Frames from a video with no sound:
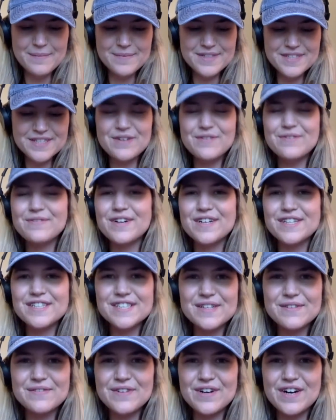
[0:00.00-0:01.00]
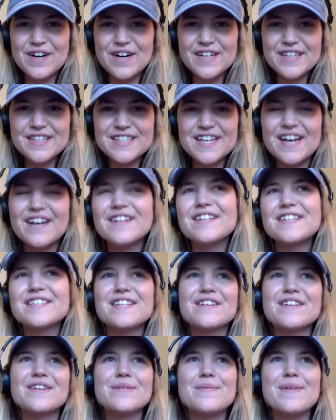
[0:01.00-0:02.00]
So first of all, tell us
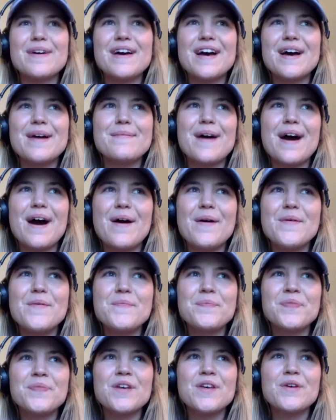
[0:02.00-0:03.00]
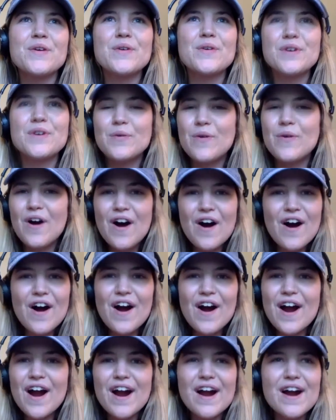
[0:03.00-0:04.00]
a little bit about who you
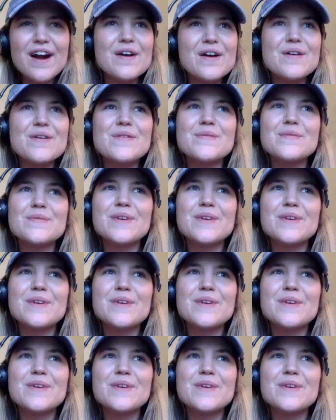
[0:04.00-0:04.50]
are,